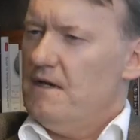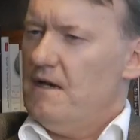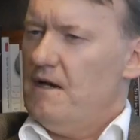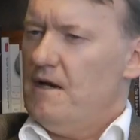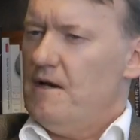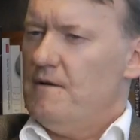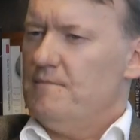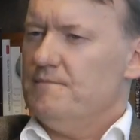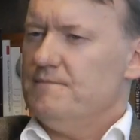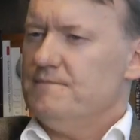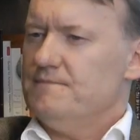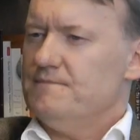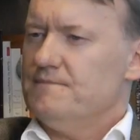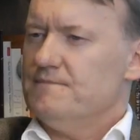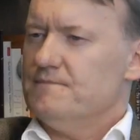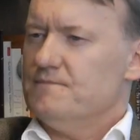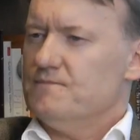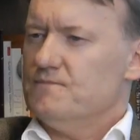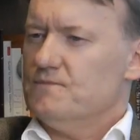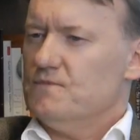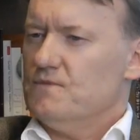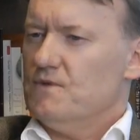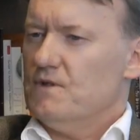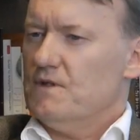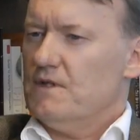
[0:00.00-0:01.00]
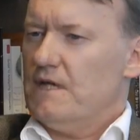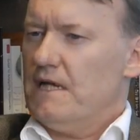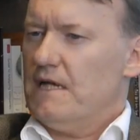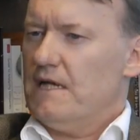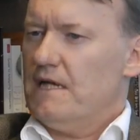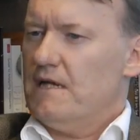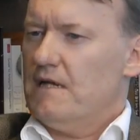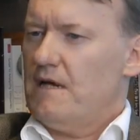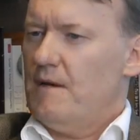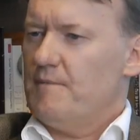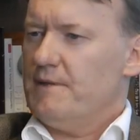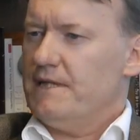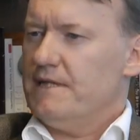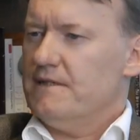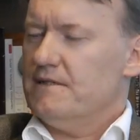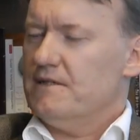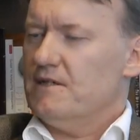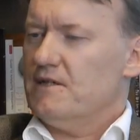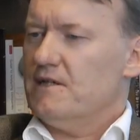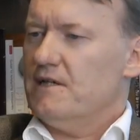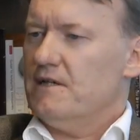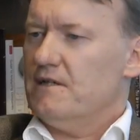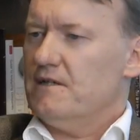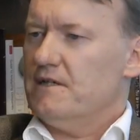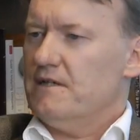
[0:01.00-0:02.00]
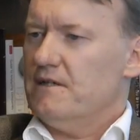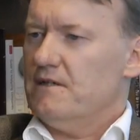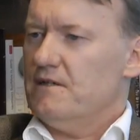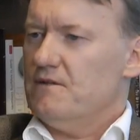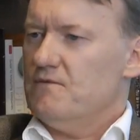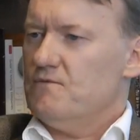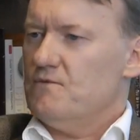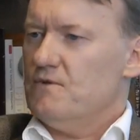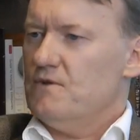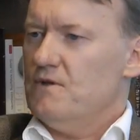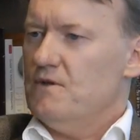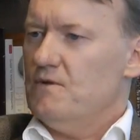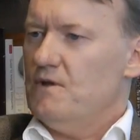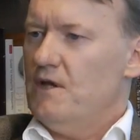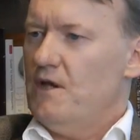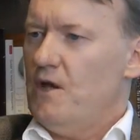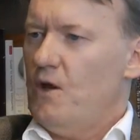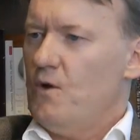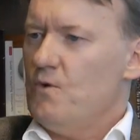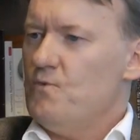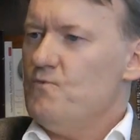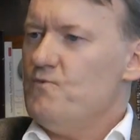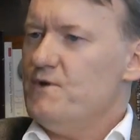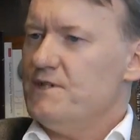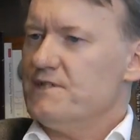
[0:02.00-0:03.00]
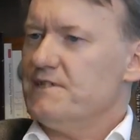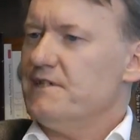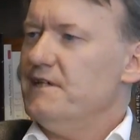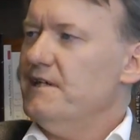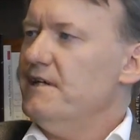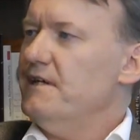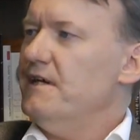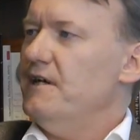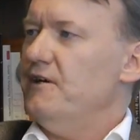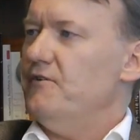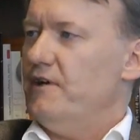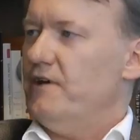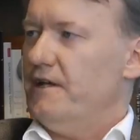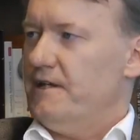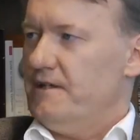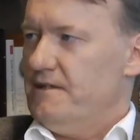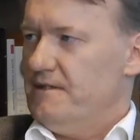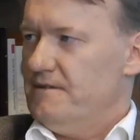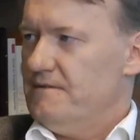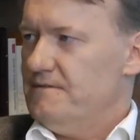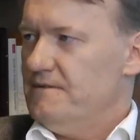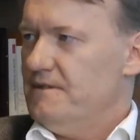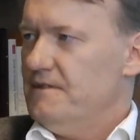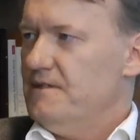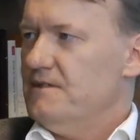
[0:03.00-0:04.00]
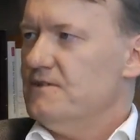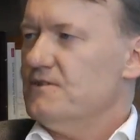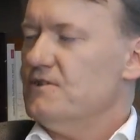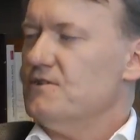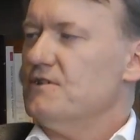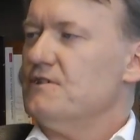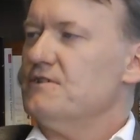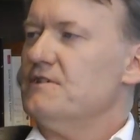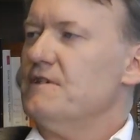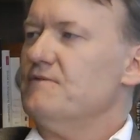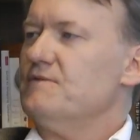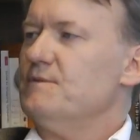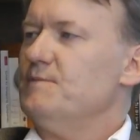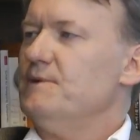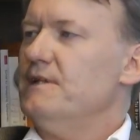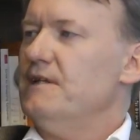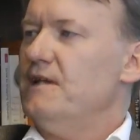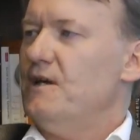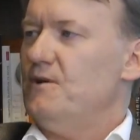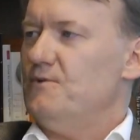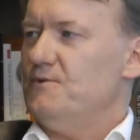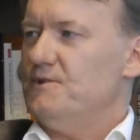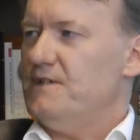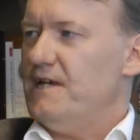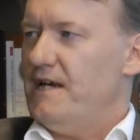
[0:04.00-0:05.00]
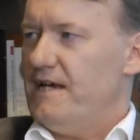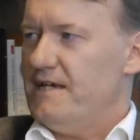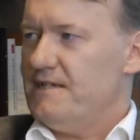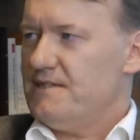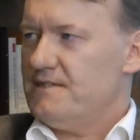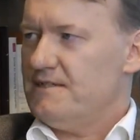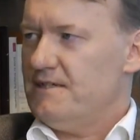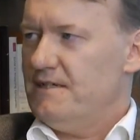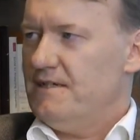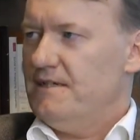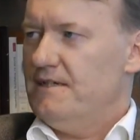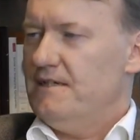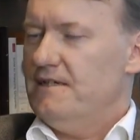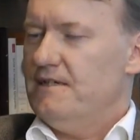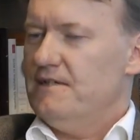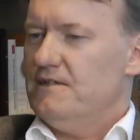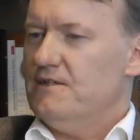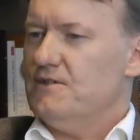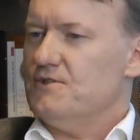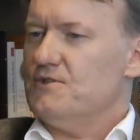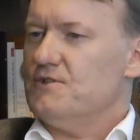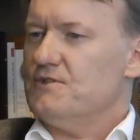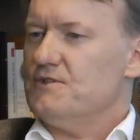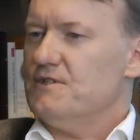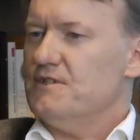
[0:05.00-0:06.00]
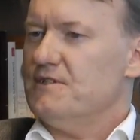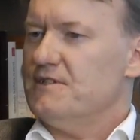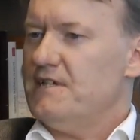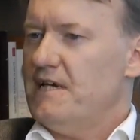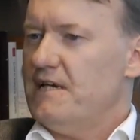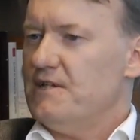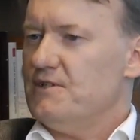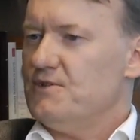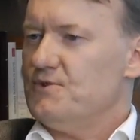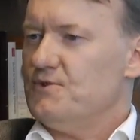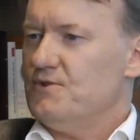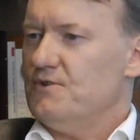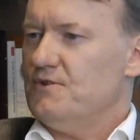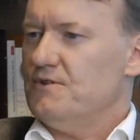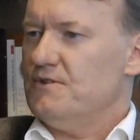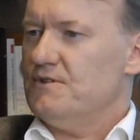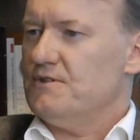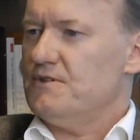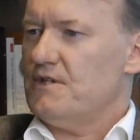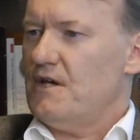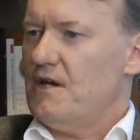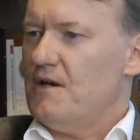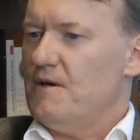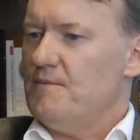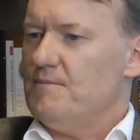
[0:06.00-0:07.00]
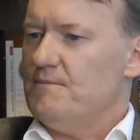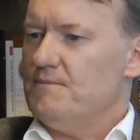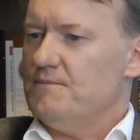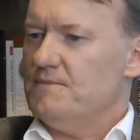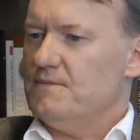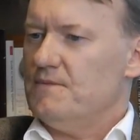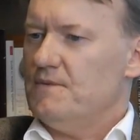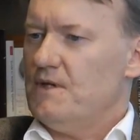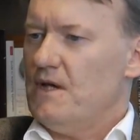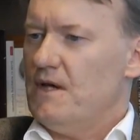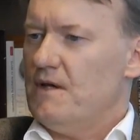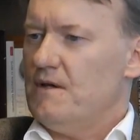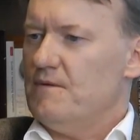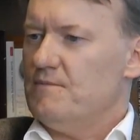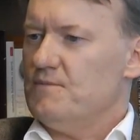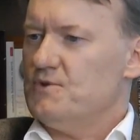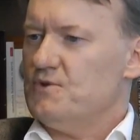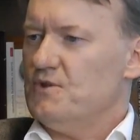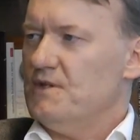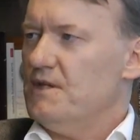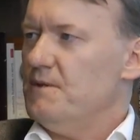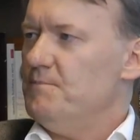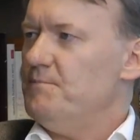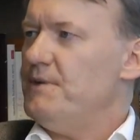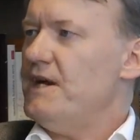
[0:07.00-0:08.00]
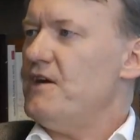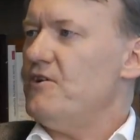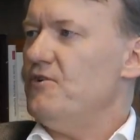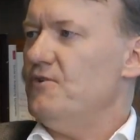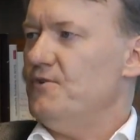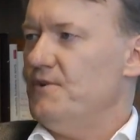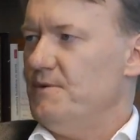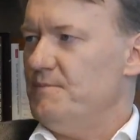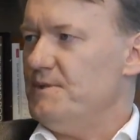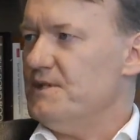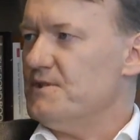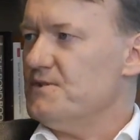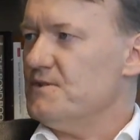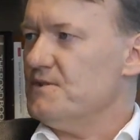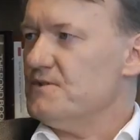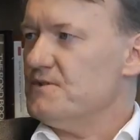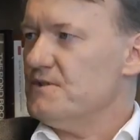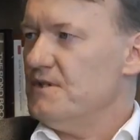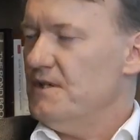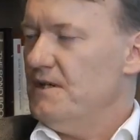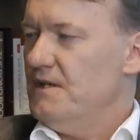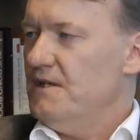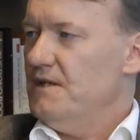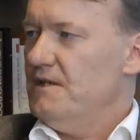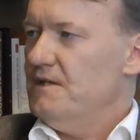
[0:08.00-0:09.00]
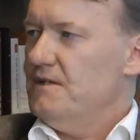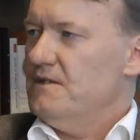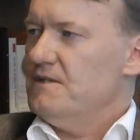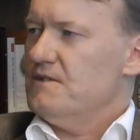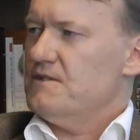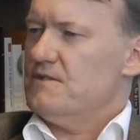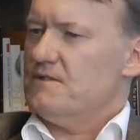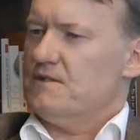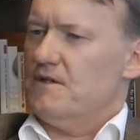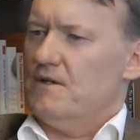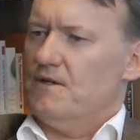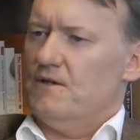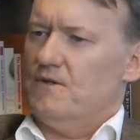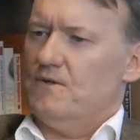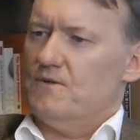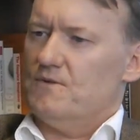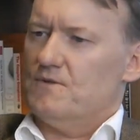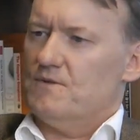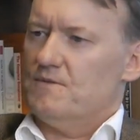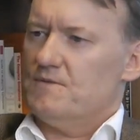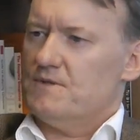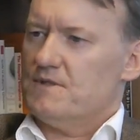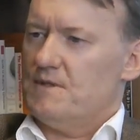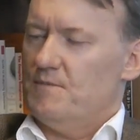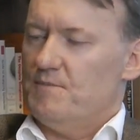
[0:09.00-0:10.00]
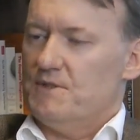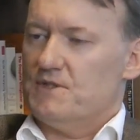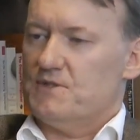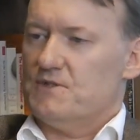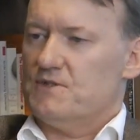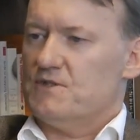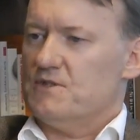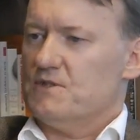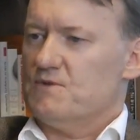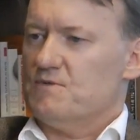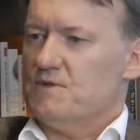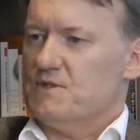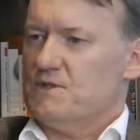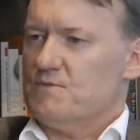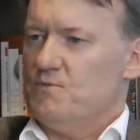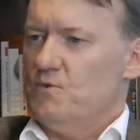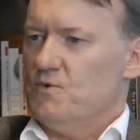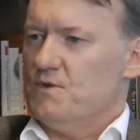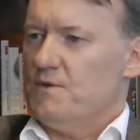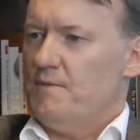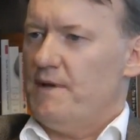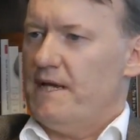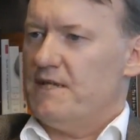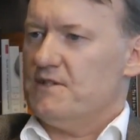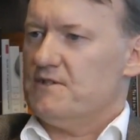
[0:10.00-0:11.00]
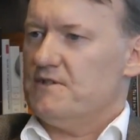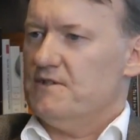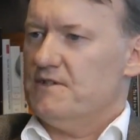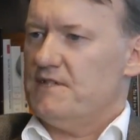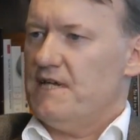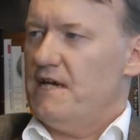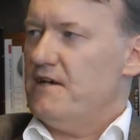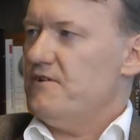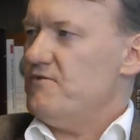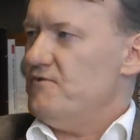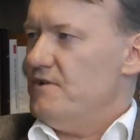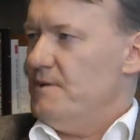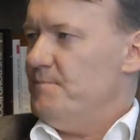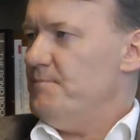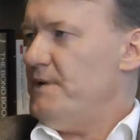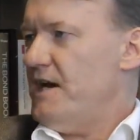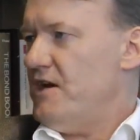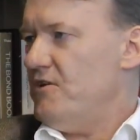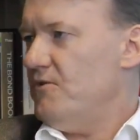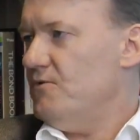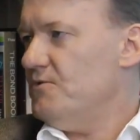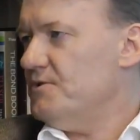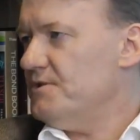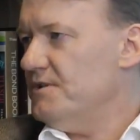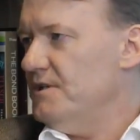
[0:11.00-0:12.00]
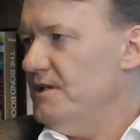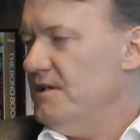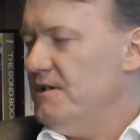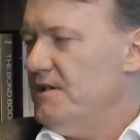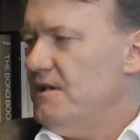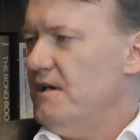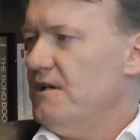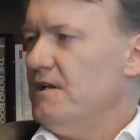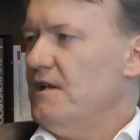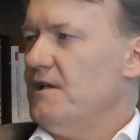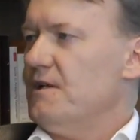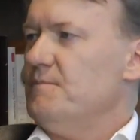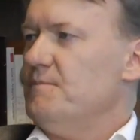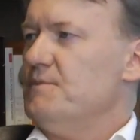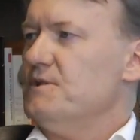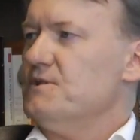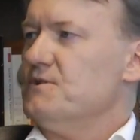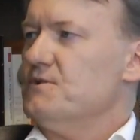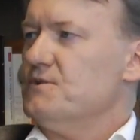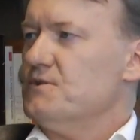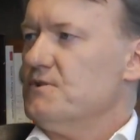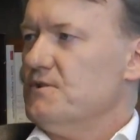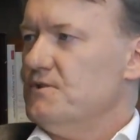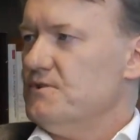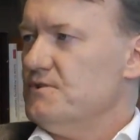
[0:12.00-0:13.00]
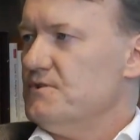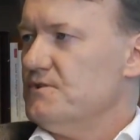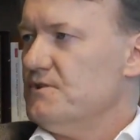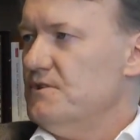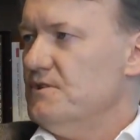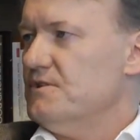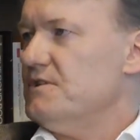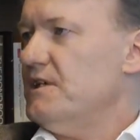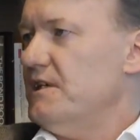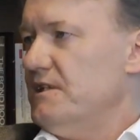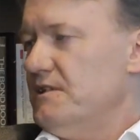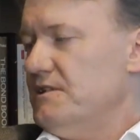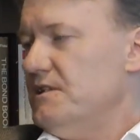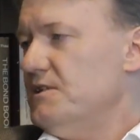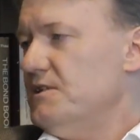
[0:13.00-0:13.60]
I mean, low risky gearing. So it doesn't have to be low debt. It's just the debt shouldn't imperil the business. So some businesses with small amounts of debt are imperiled, and other businesses can take